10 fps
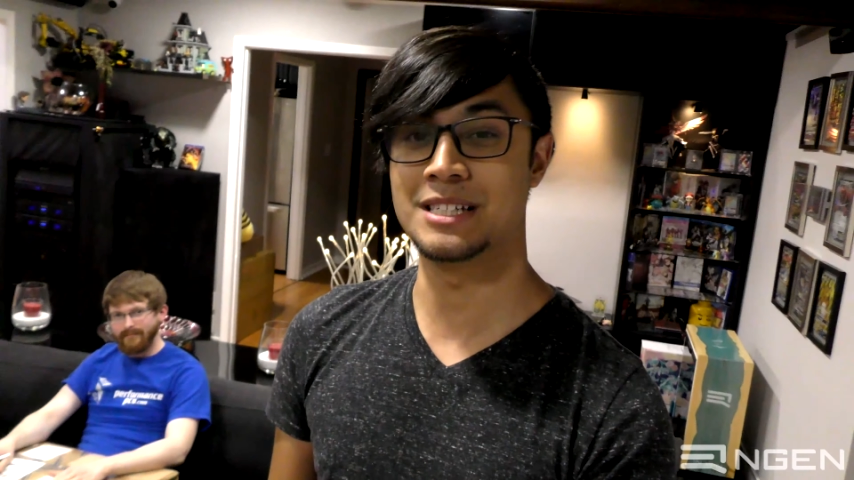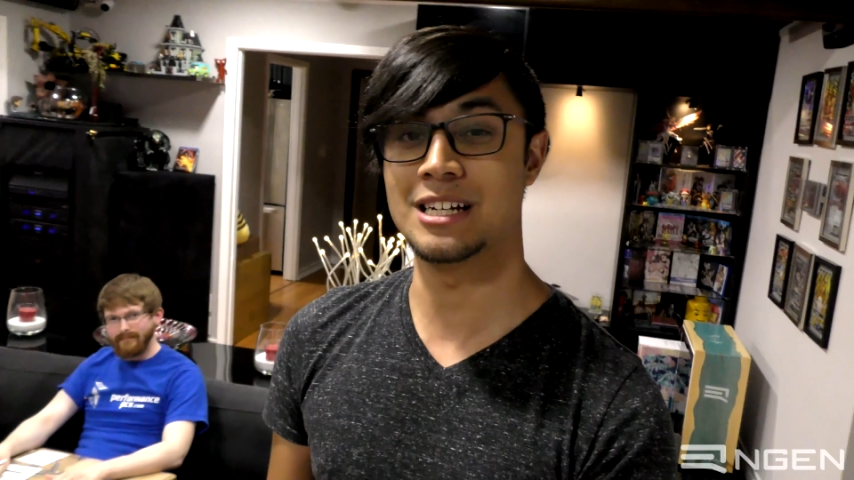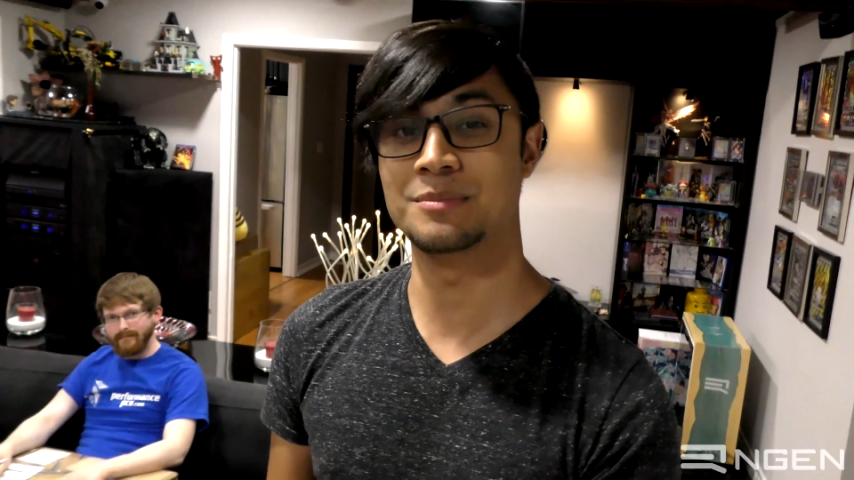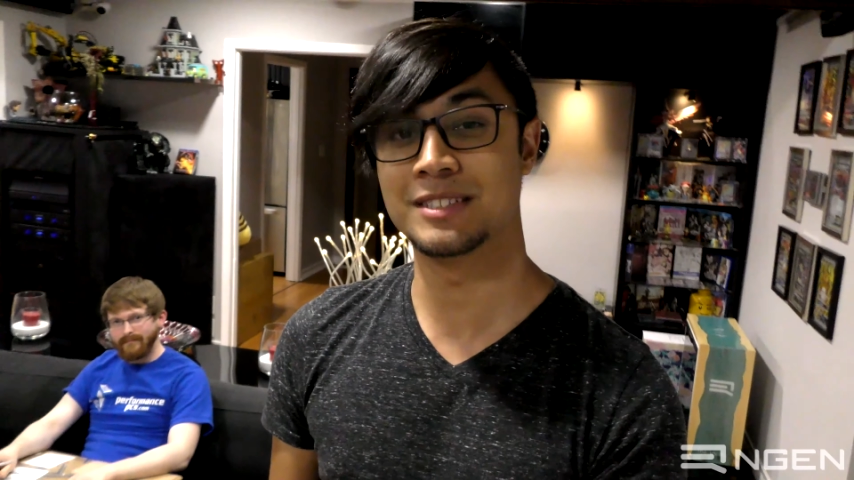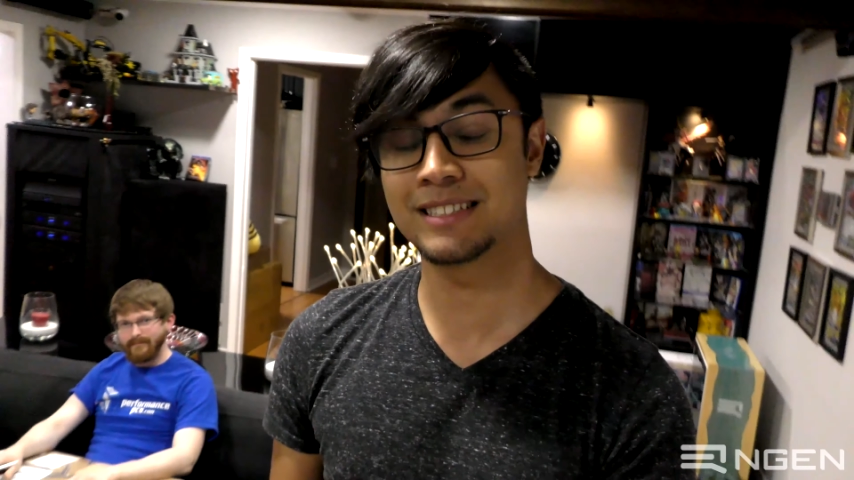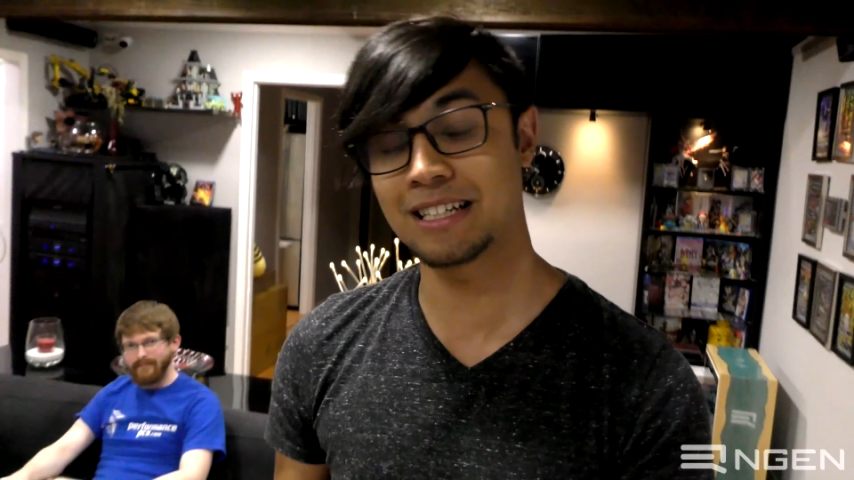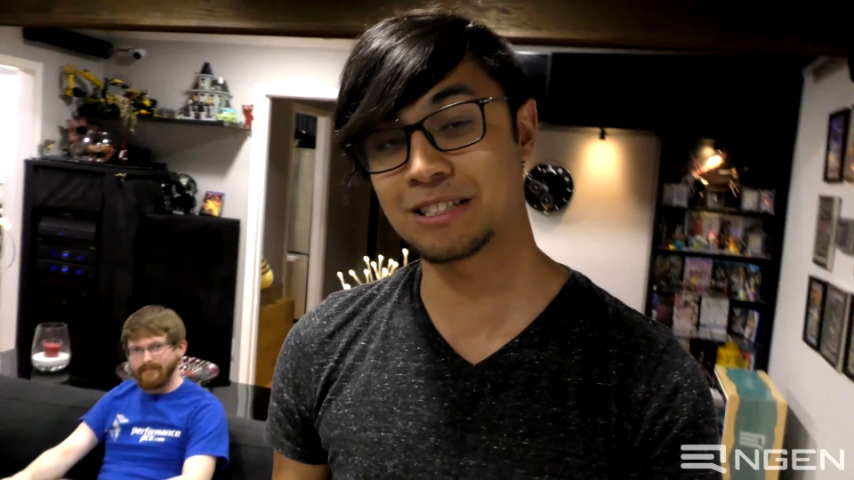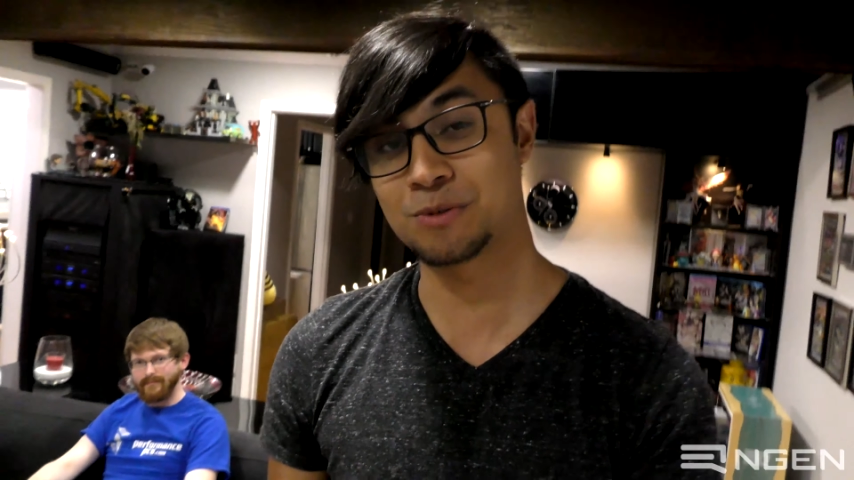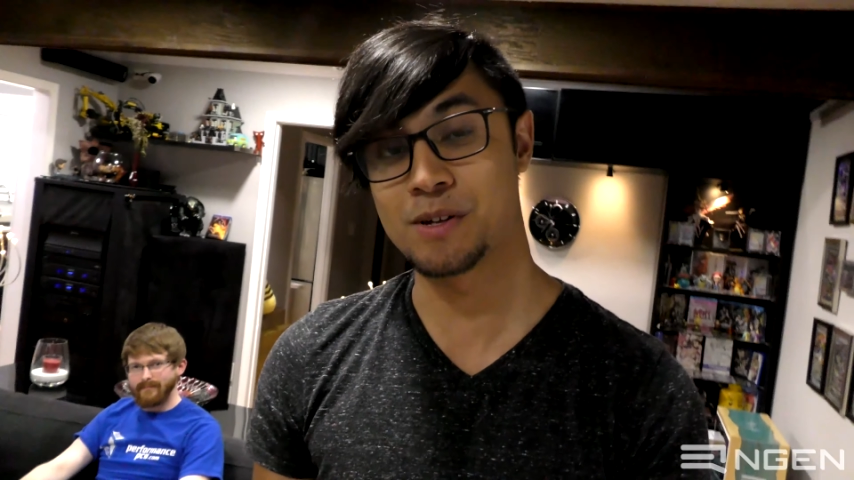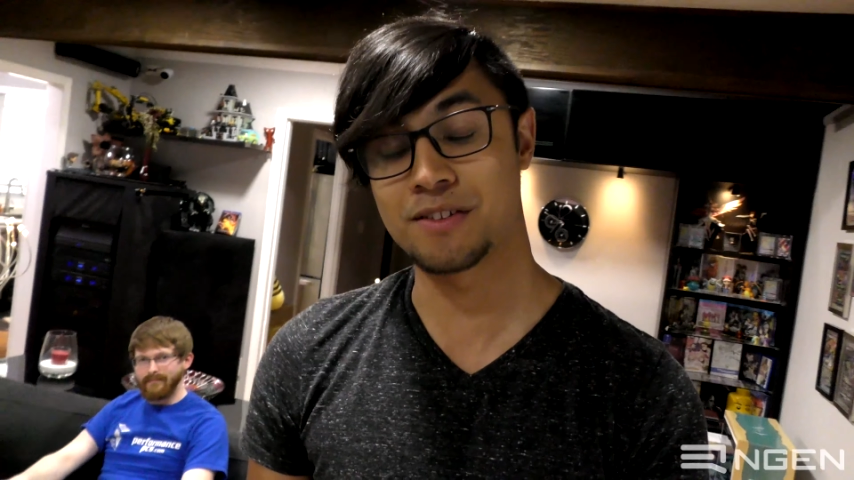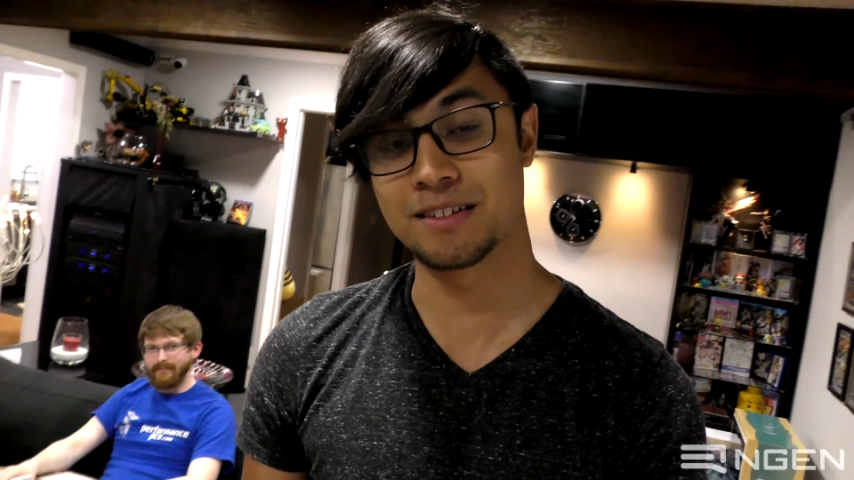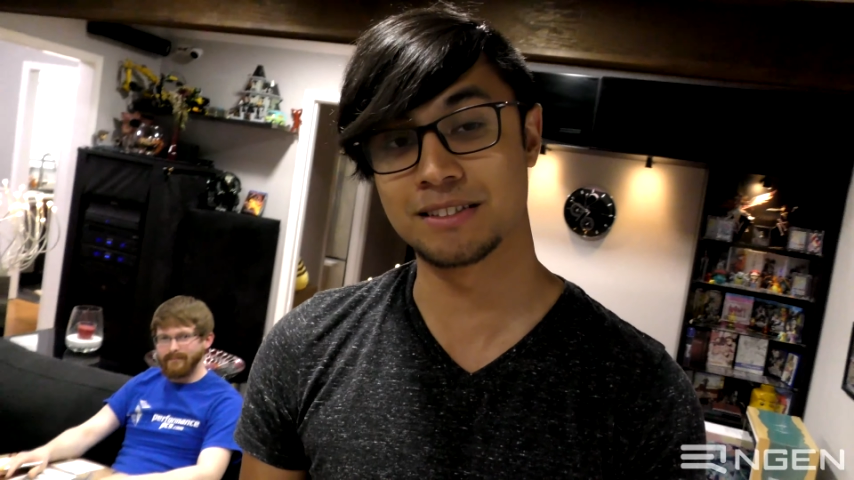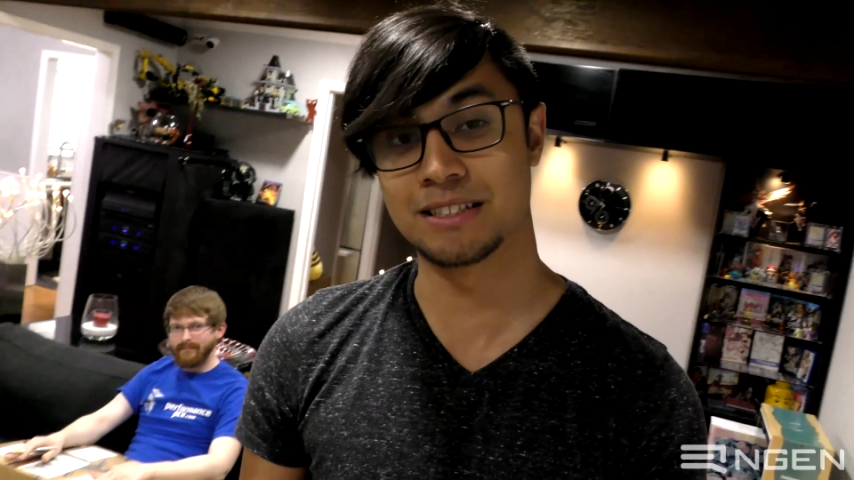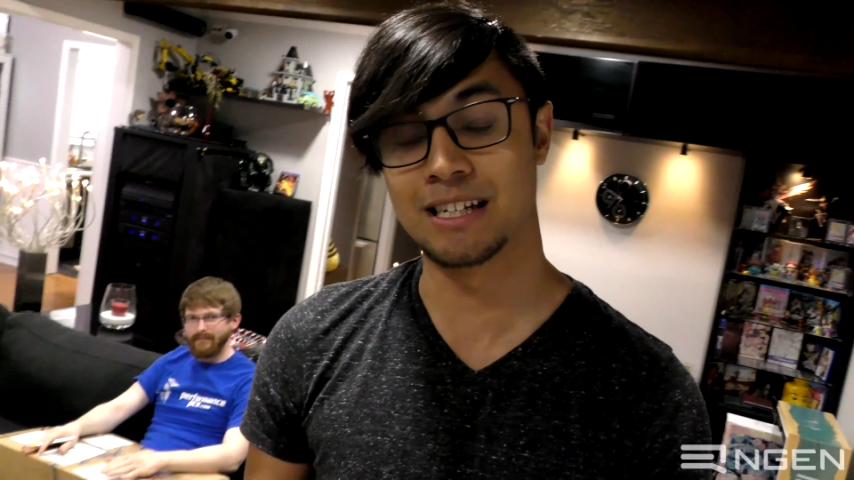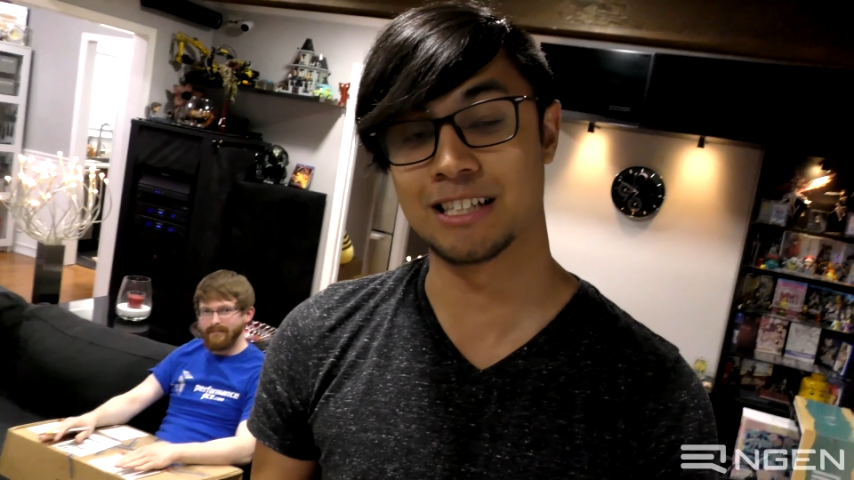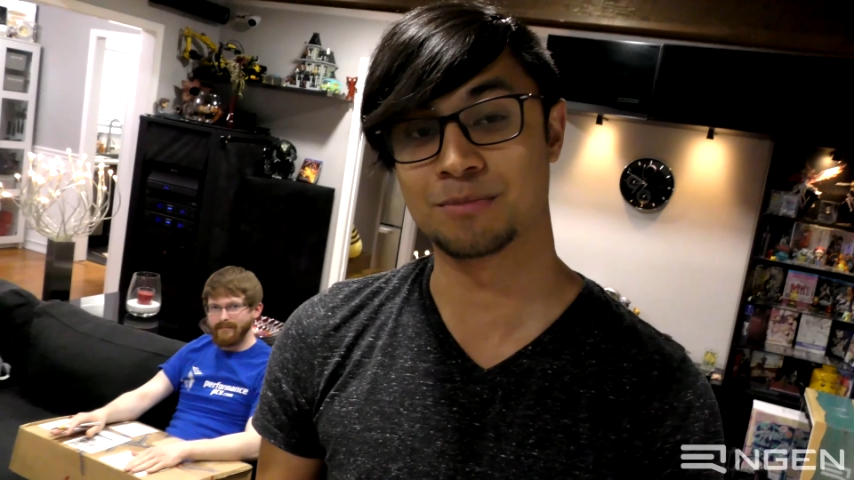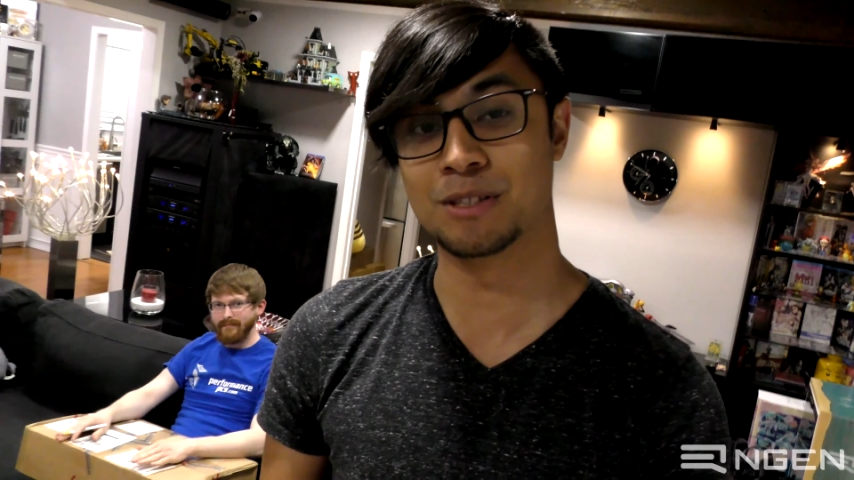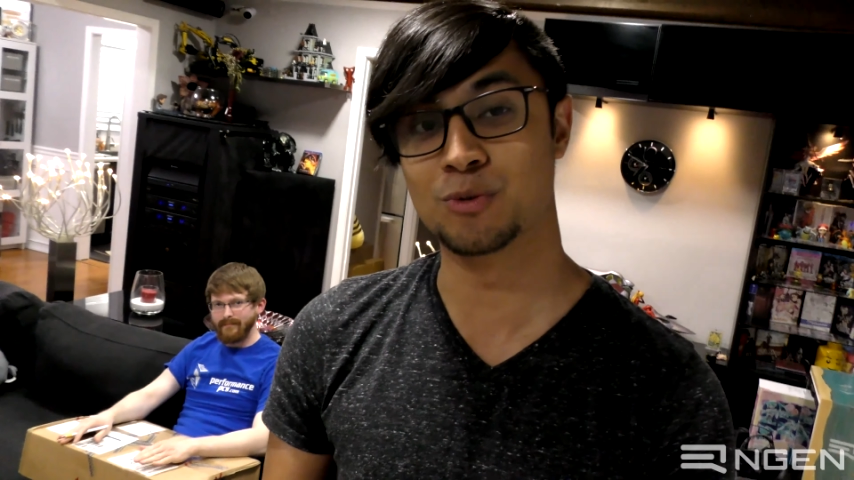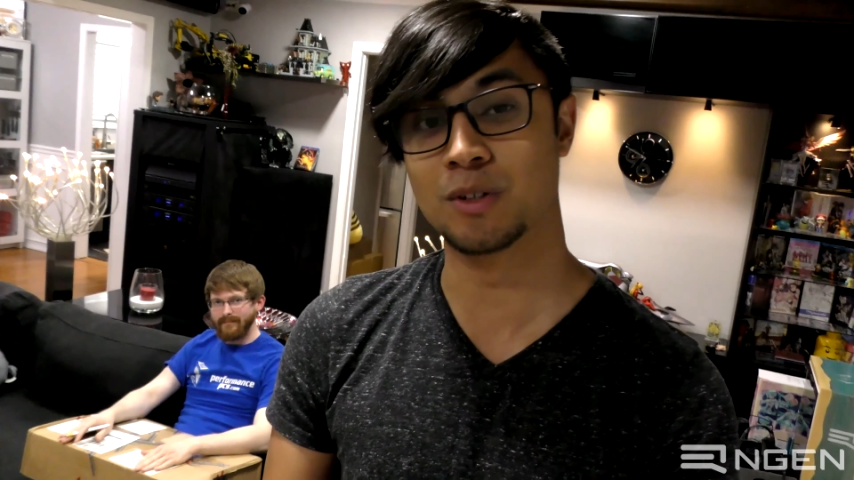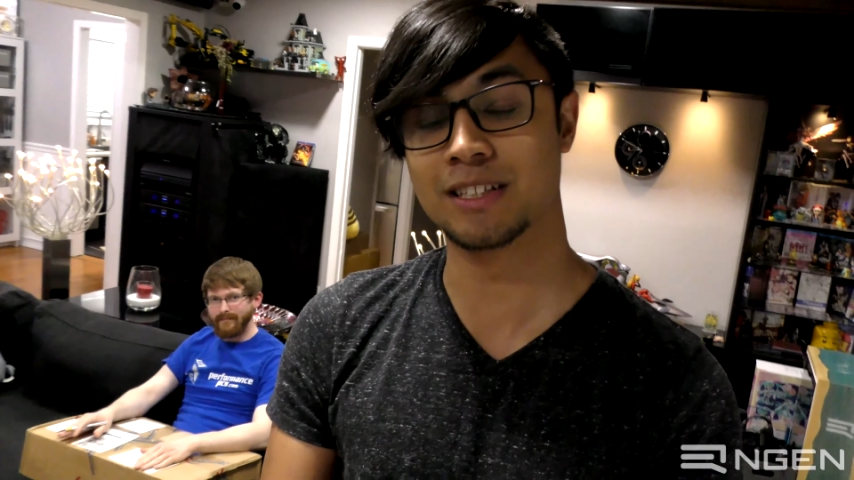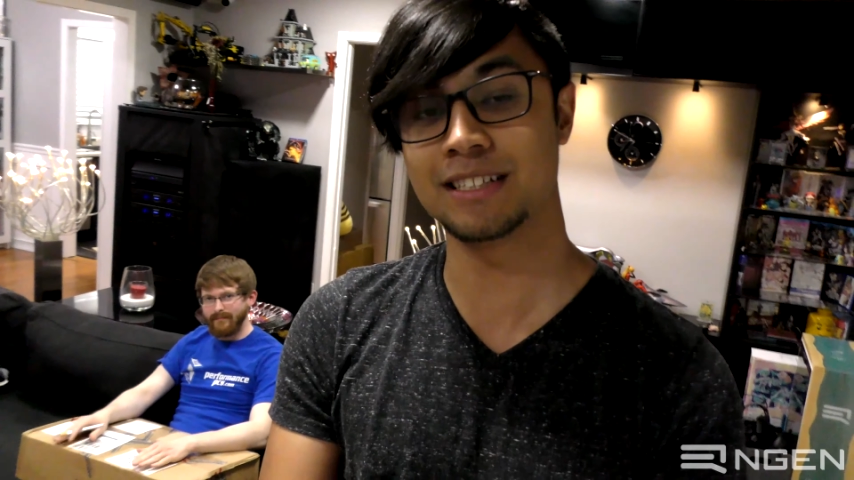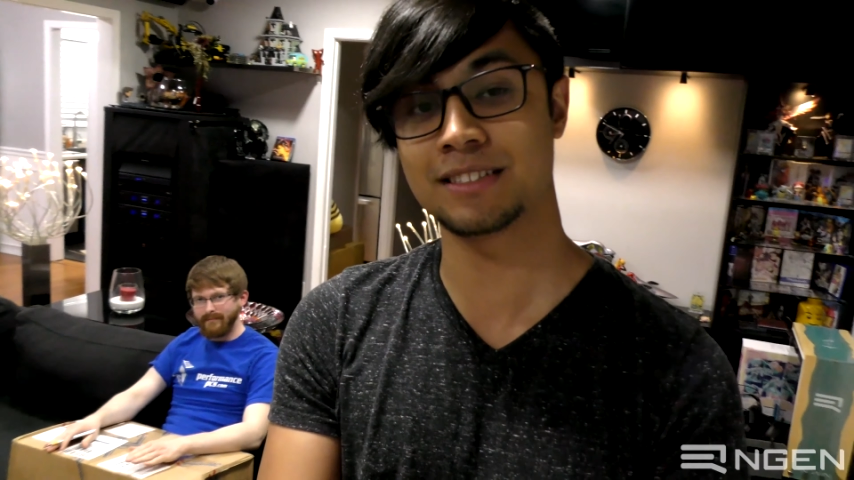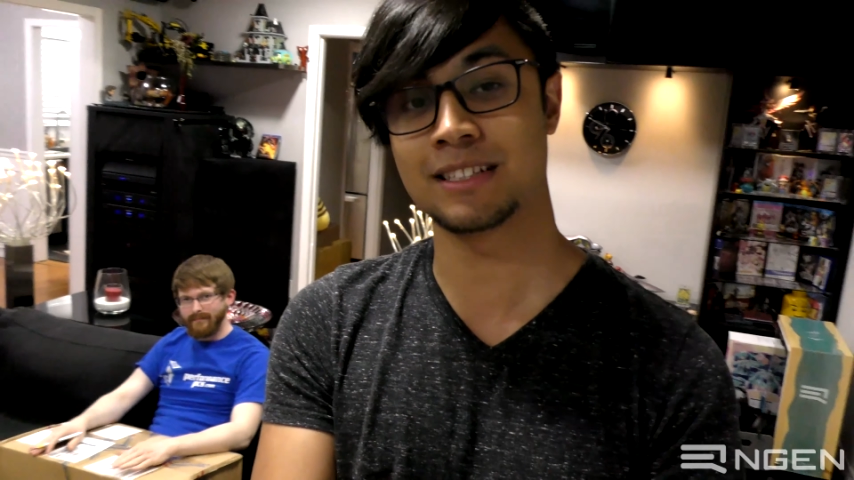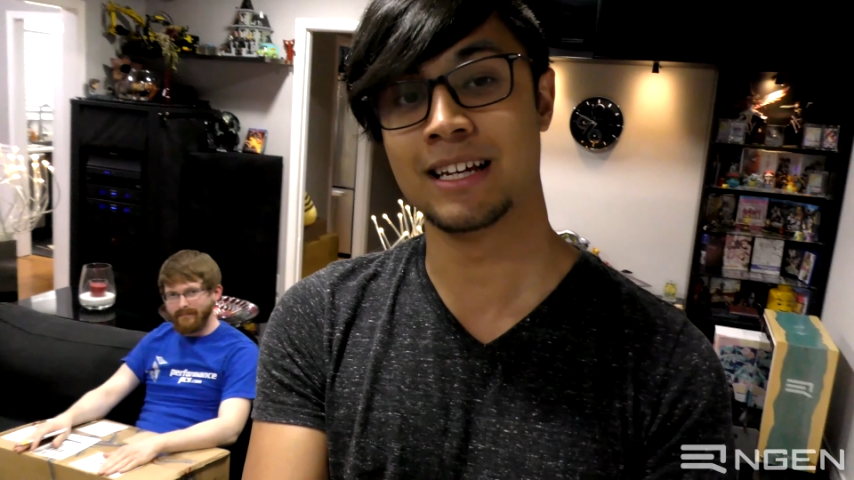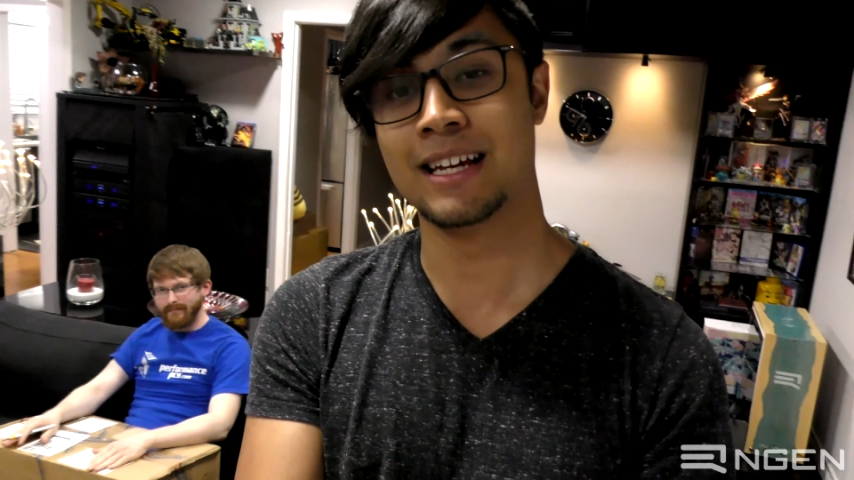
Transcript: obsessed with since it has been released.